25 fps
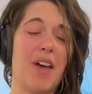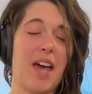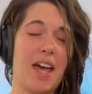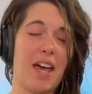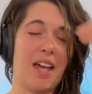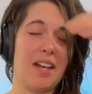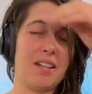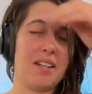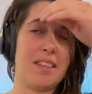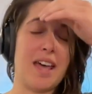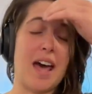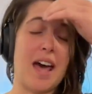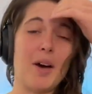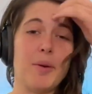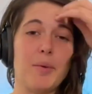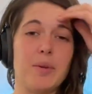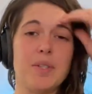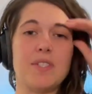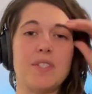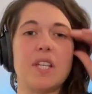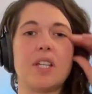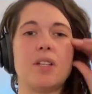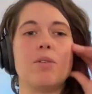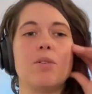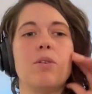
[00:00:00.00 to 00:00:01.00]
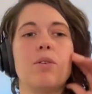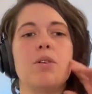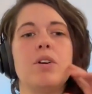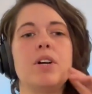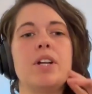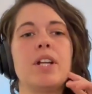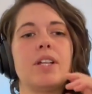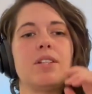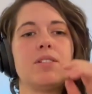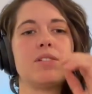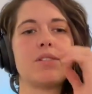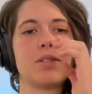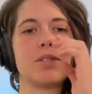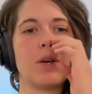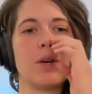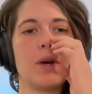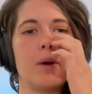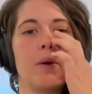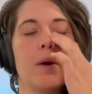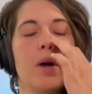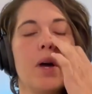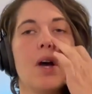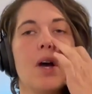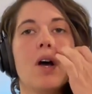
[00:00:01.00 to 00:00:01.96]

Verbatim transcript: and that was ignored. And so